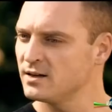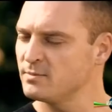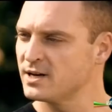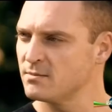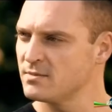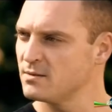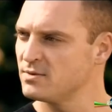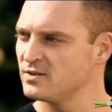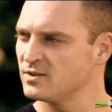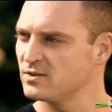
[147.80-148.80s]
It does become my
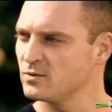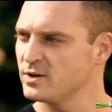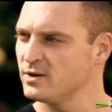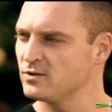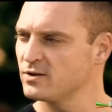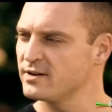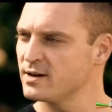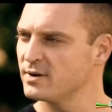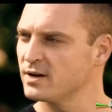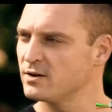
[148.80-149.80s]
business when you start
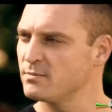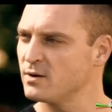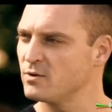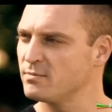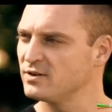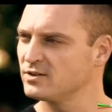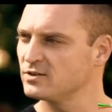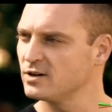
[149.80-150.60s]
jumping into bed with business